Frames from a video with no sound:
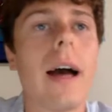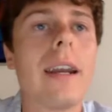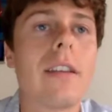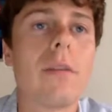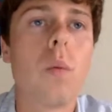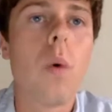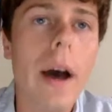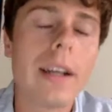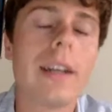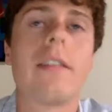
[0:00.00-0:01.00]
and
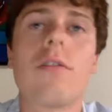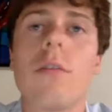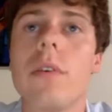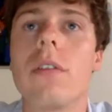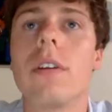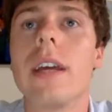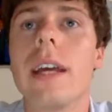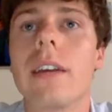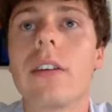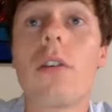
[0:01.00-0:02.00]
it's widely
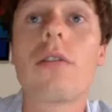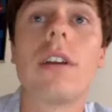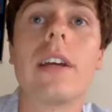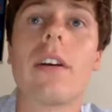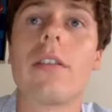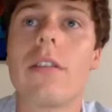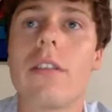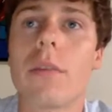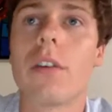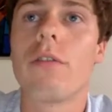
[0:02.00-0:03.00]
distributed in coastal
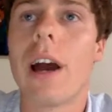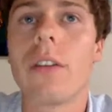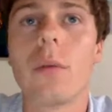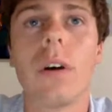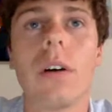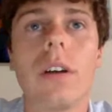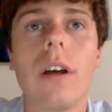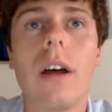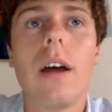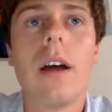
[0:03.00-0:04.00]
ecosystems around the
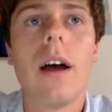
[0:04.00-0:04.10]
world,